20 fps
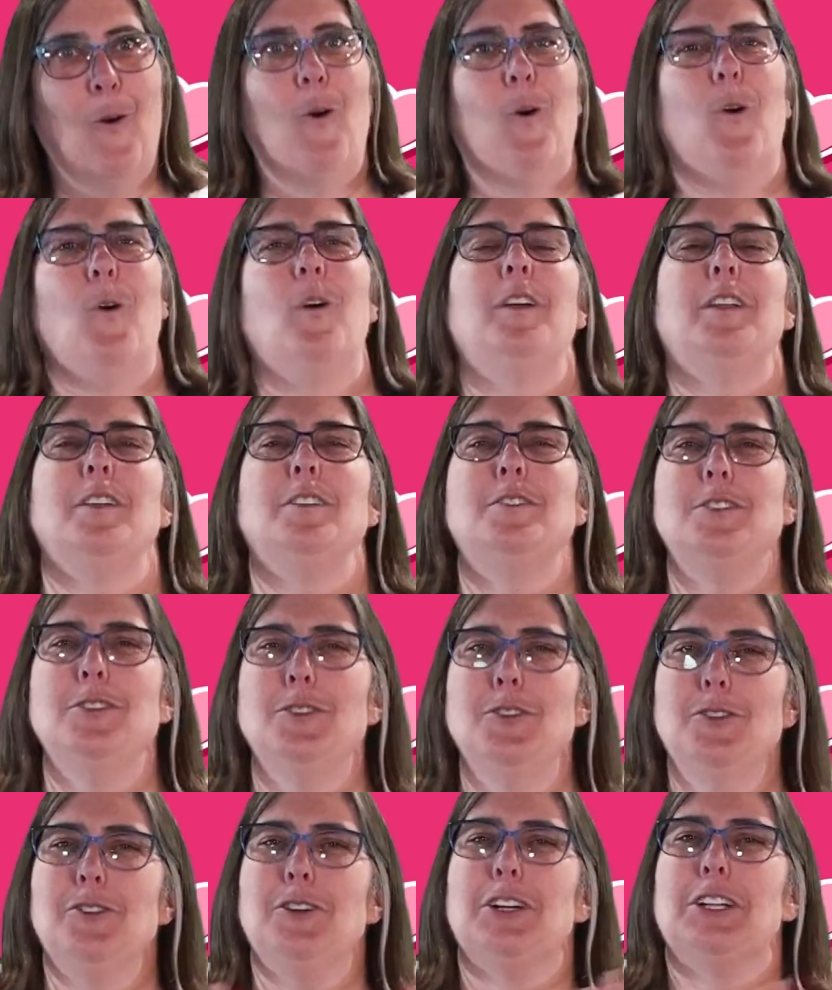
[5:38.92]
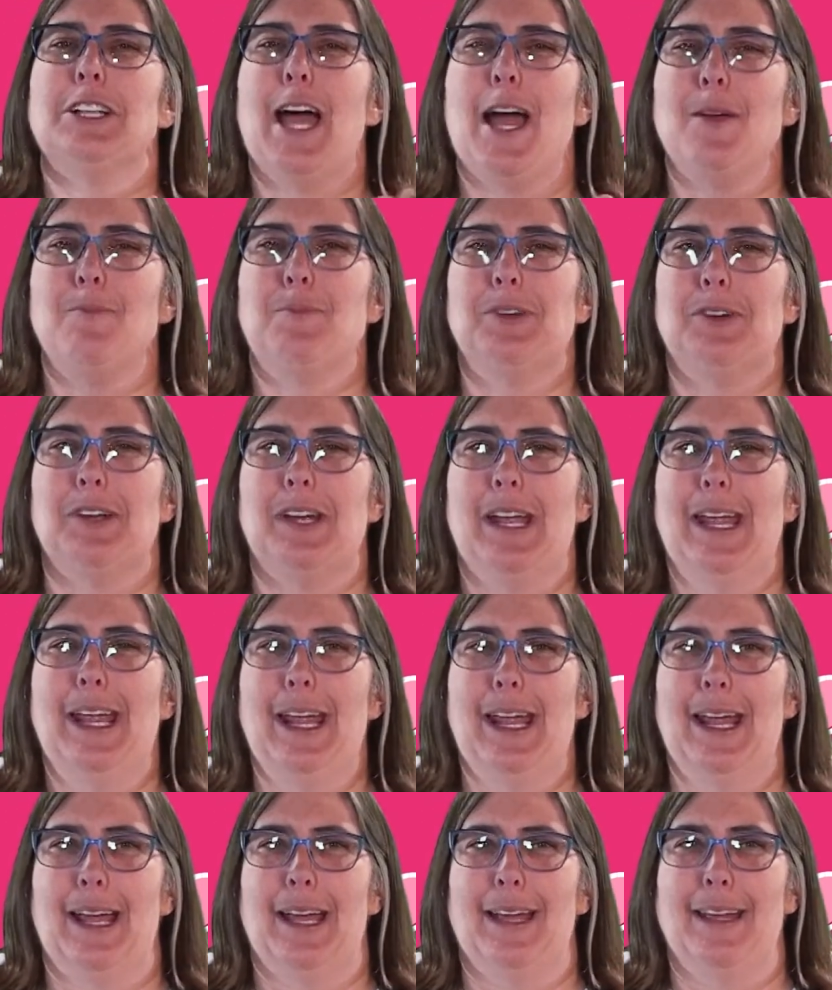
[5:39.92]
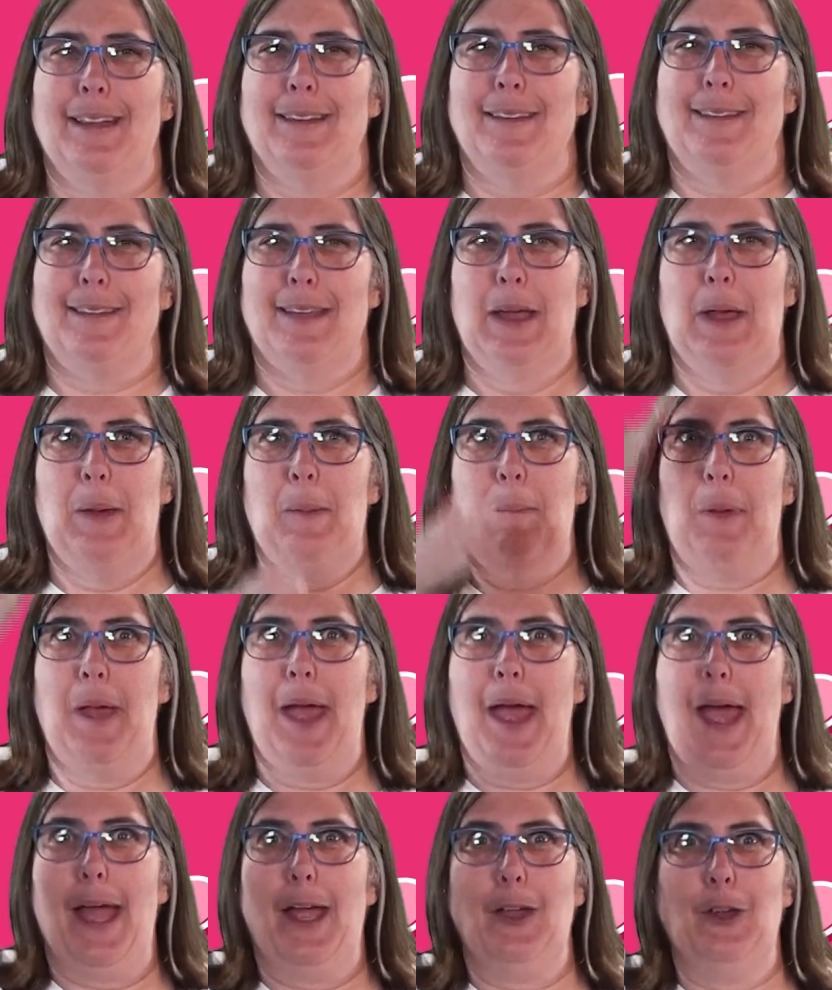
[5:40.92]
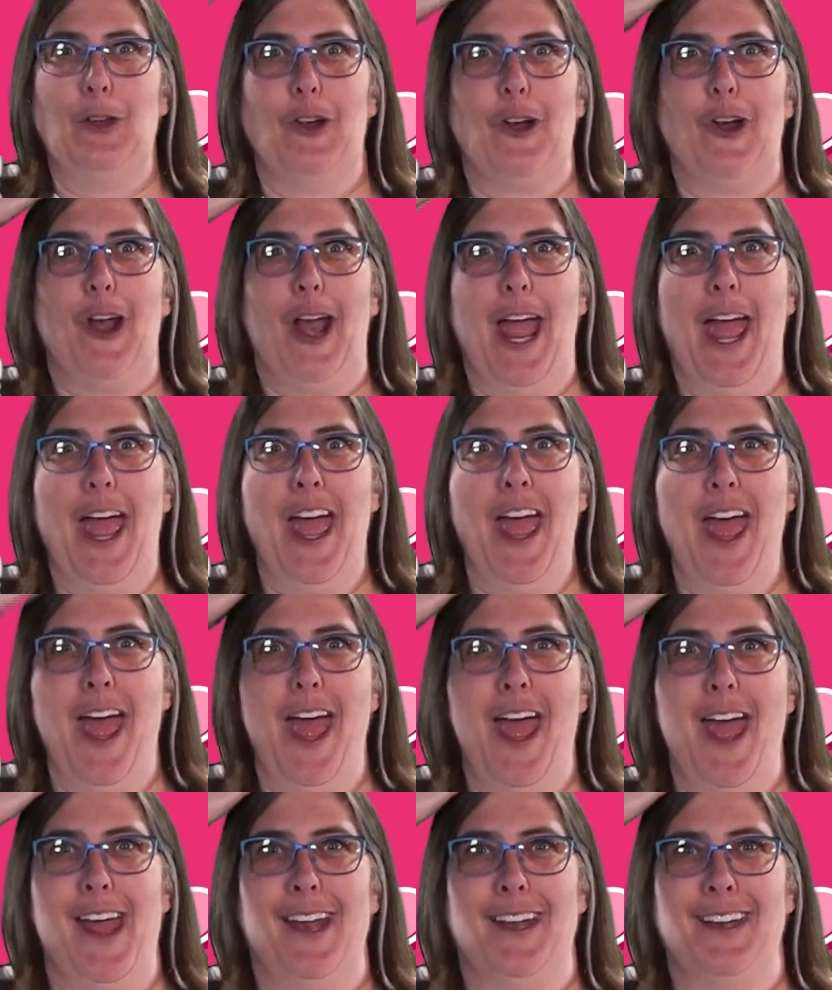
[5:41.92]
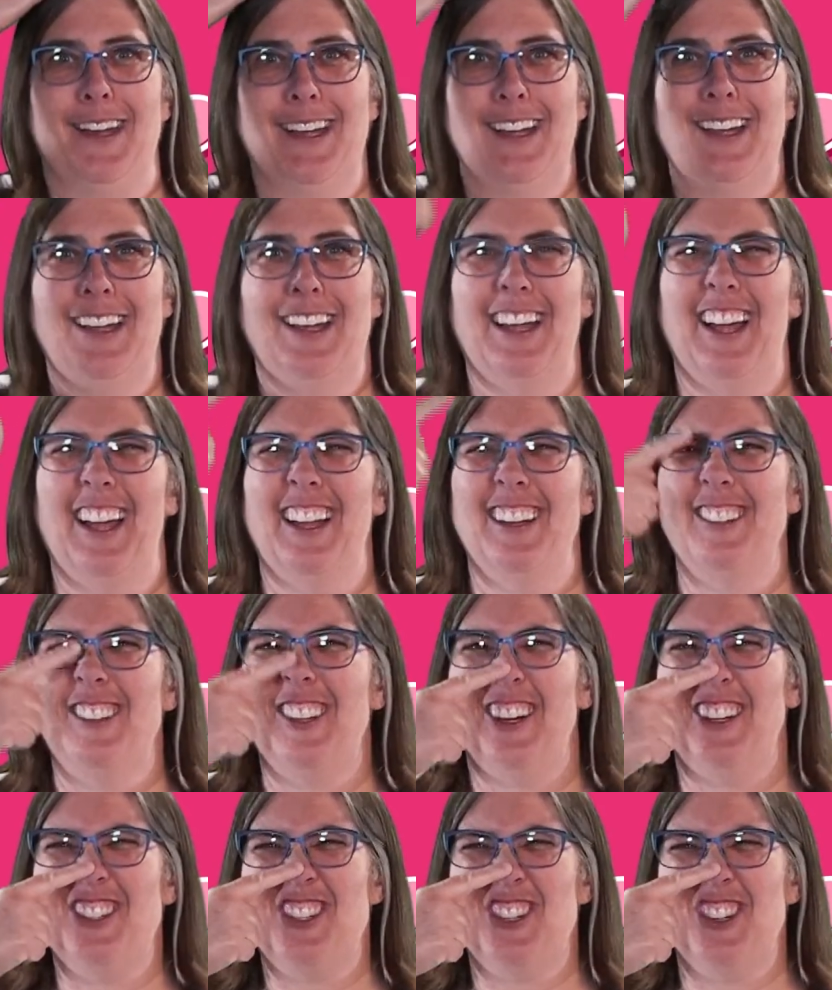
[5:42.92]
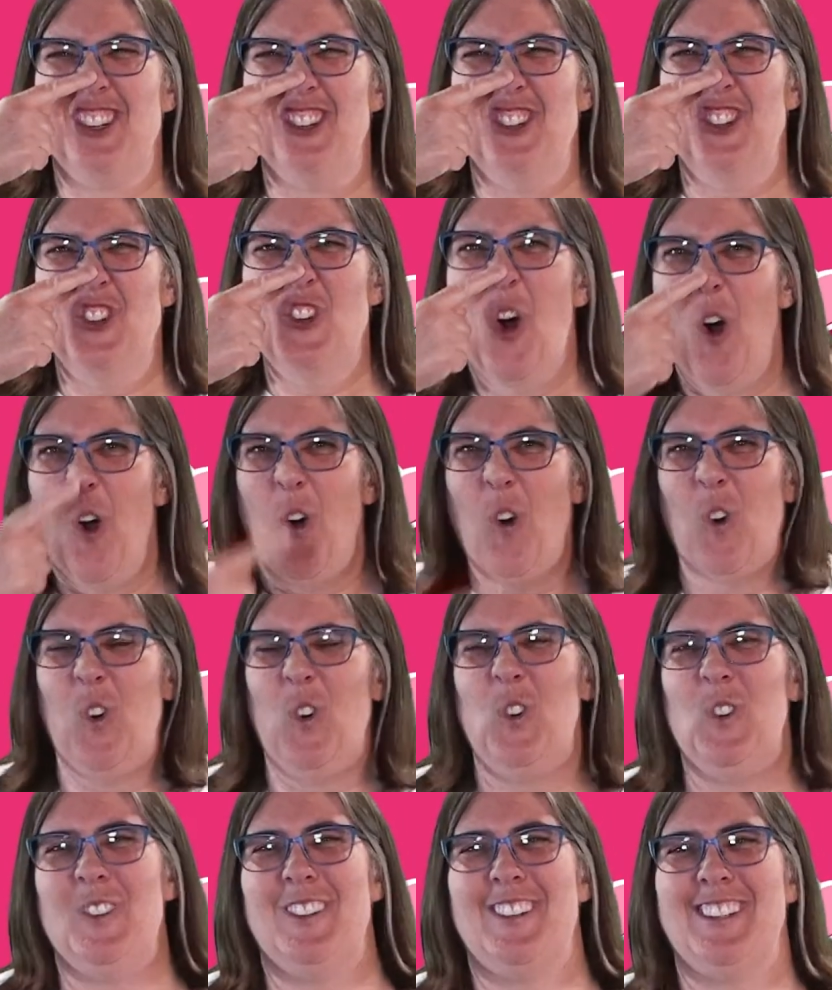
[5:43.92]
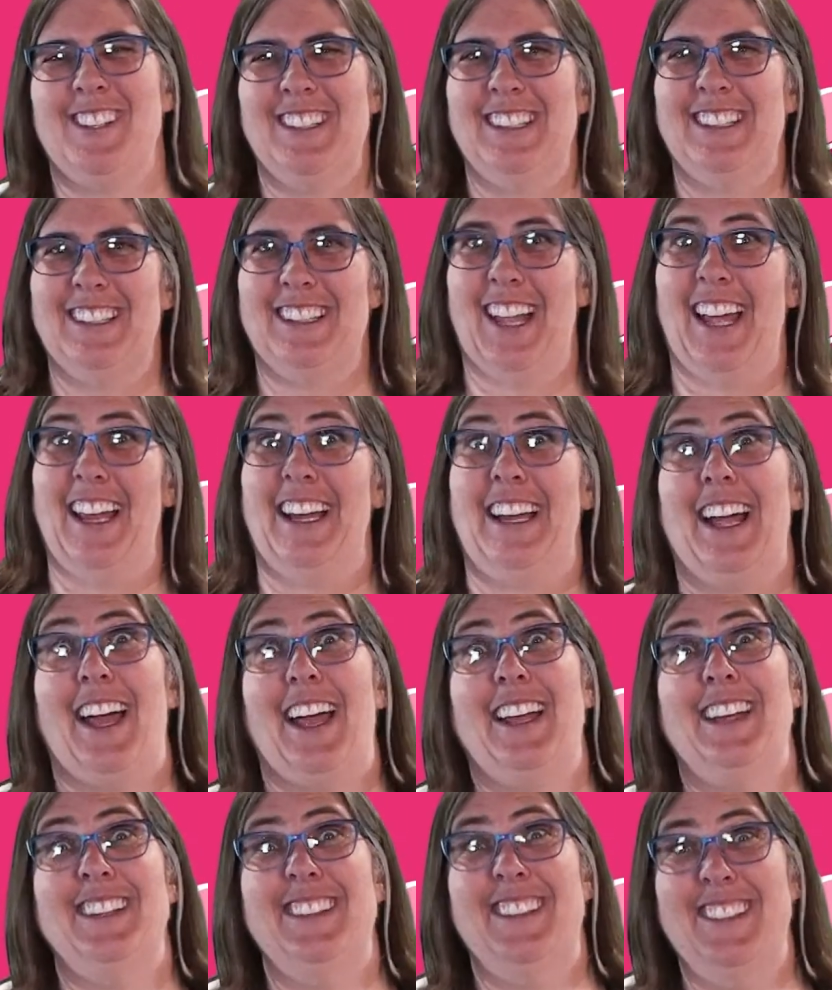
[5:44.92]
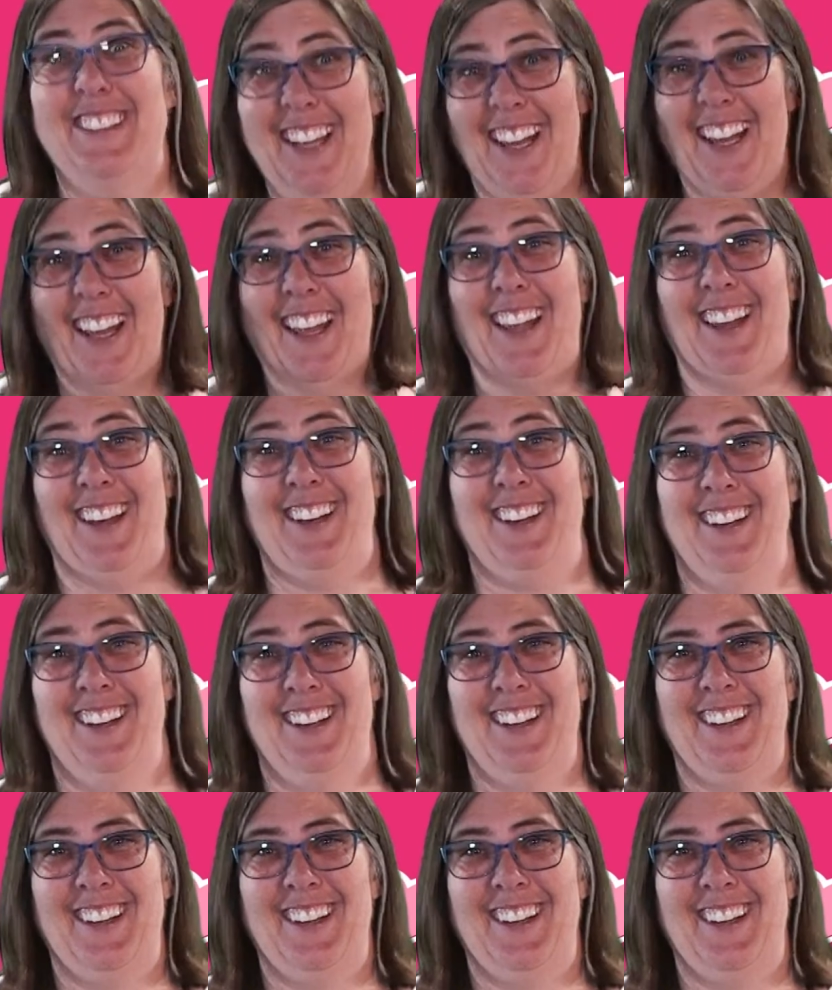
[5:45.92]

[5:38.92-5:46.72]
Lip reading: Or did you clap your hands, pat your head, and touch your nose, like I did?